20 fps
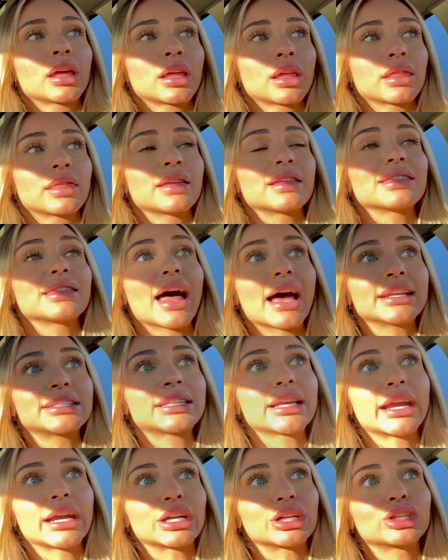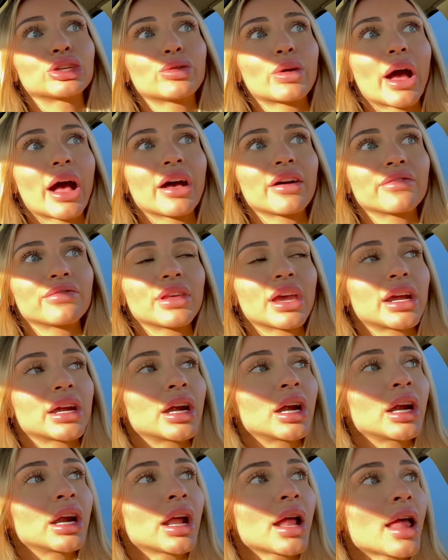the less hair you have
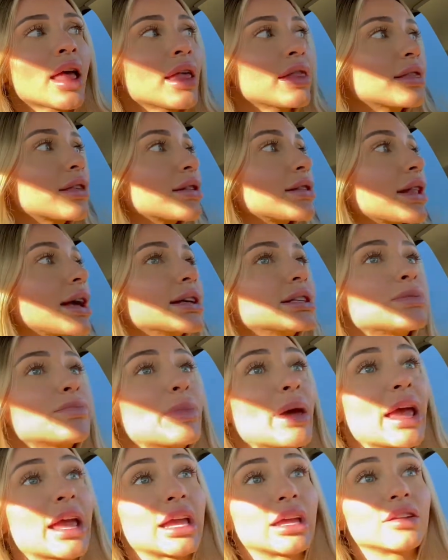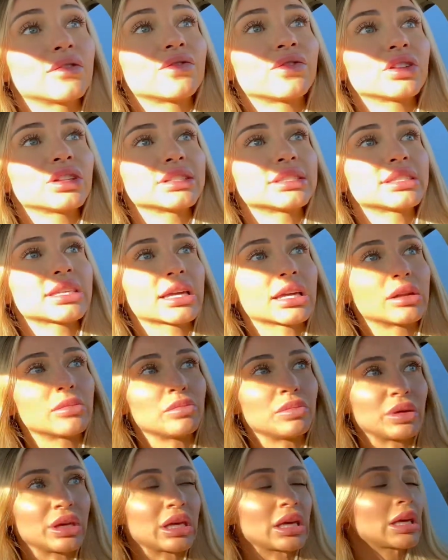there, the less painful it's gonna
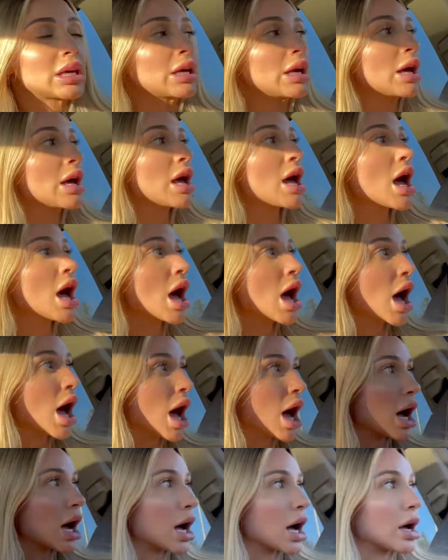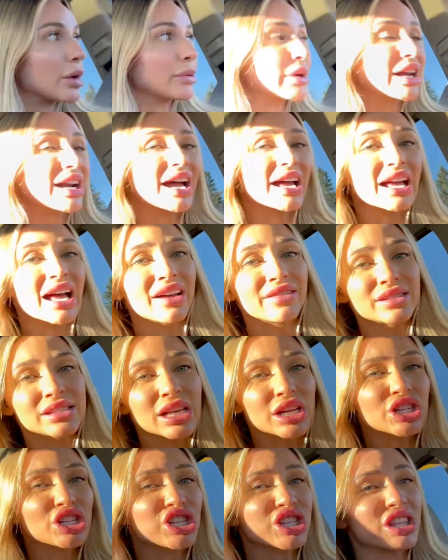be. And I have
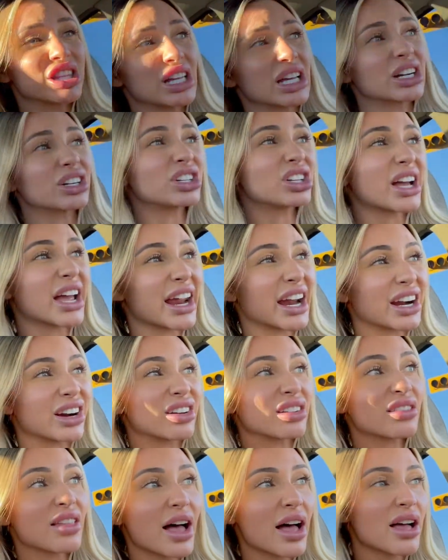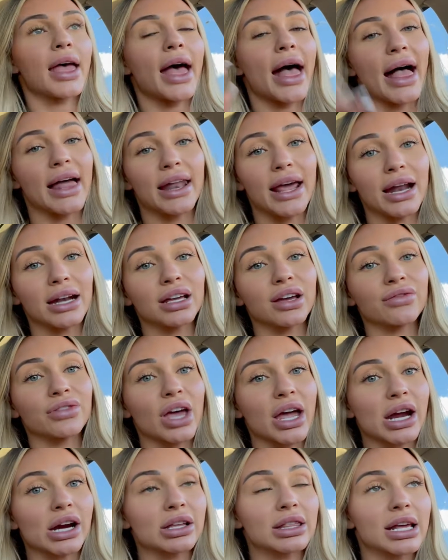such little hair left, and any of the
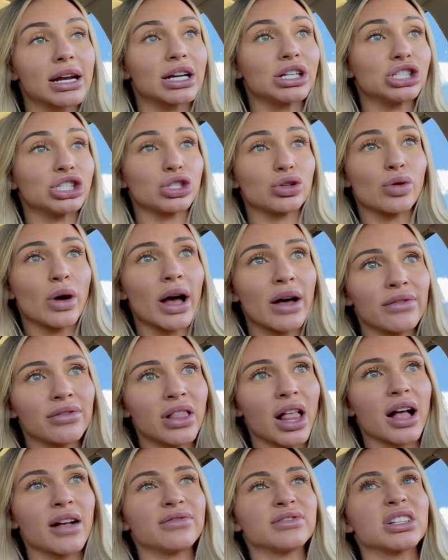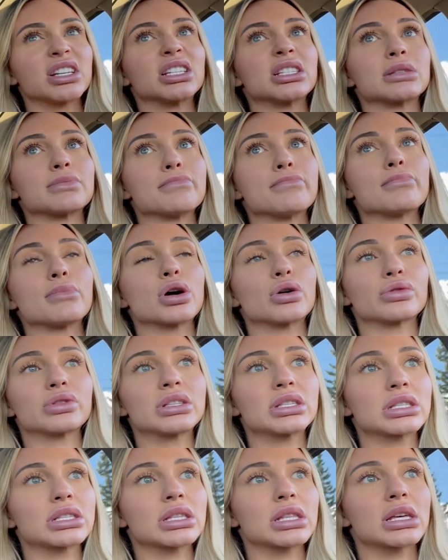hair that I do have left is
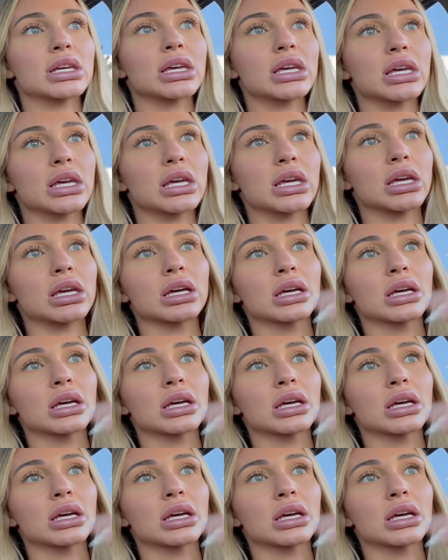mostly